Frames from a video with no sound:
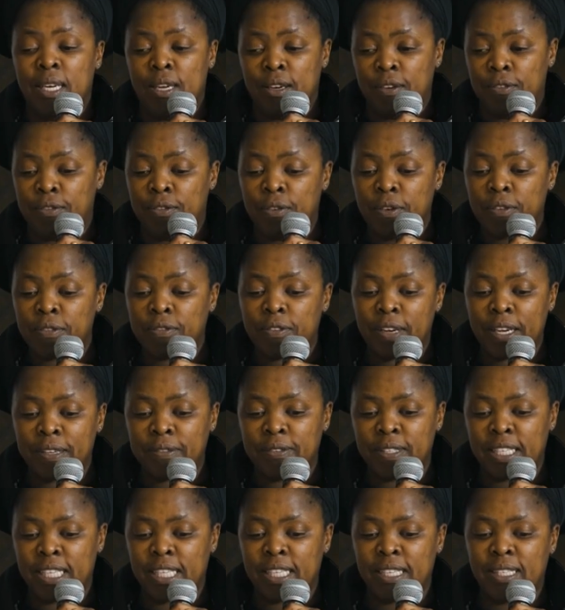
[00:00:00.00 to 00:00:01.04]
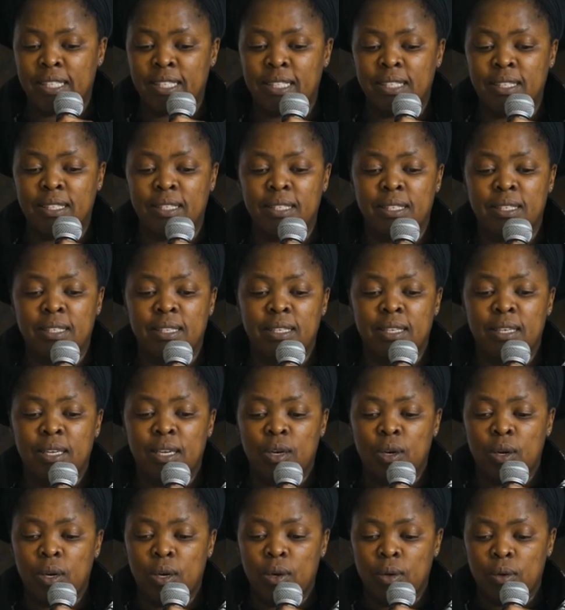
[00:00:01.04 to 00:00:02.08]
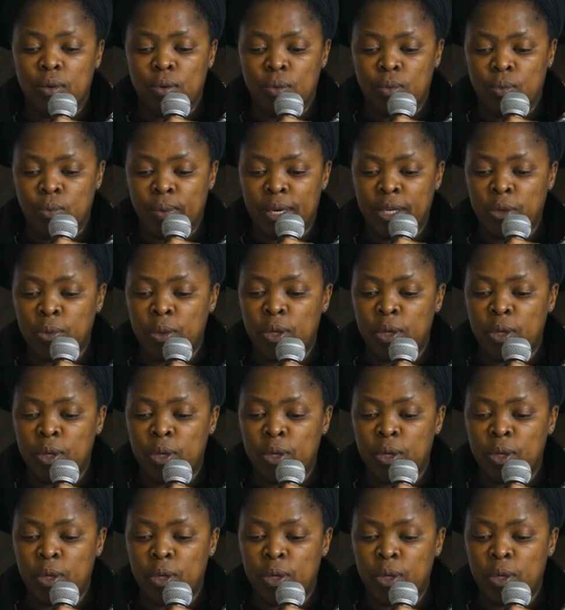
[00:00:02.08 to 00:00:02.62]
4, 5, 6. When we